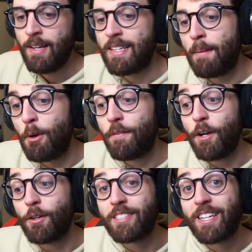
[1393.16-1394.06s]
Now moving
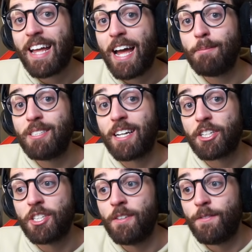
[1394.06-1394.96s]
on to the game
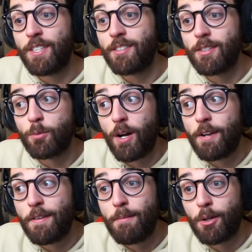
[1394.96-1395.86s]
section, this is one
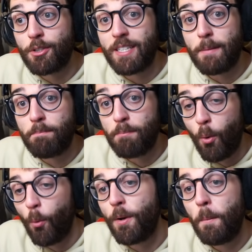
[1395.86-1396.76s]
of the most
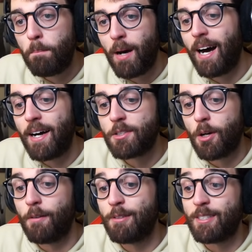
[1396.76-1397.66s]
important parts
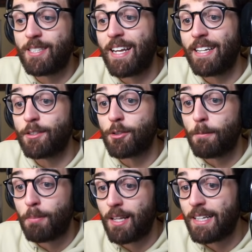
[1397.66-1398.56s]
of the settings, so
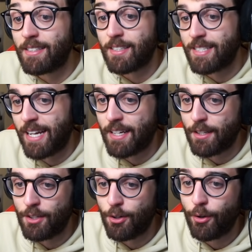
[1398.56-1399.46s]
please take
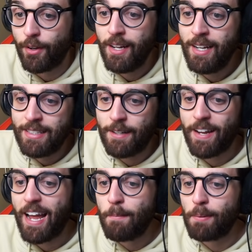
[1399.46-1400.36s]
note. Now for
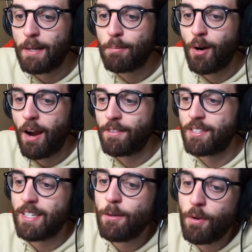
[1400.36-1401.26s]
gameplay
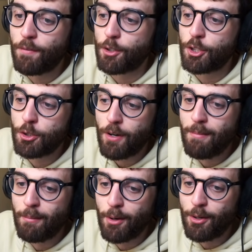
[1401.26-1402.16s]
privacy, we've got
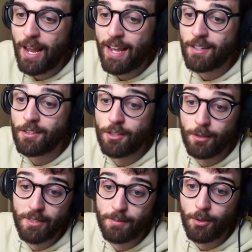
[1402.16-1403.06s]
streamer mode and
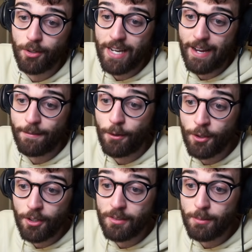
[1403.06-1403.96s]
anonymous mode. Now for
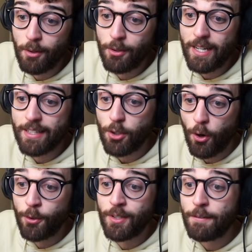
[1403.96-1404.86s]
anonymous mode, it's
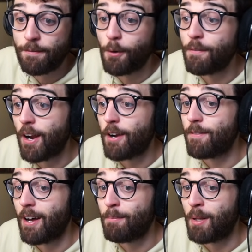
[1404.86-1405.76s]
only for
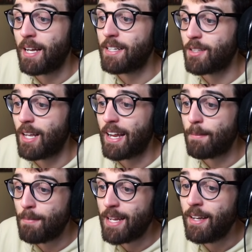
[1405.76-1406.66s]
verified players like
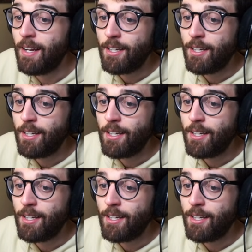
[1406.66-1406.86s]
me.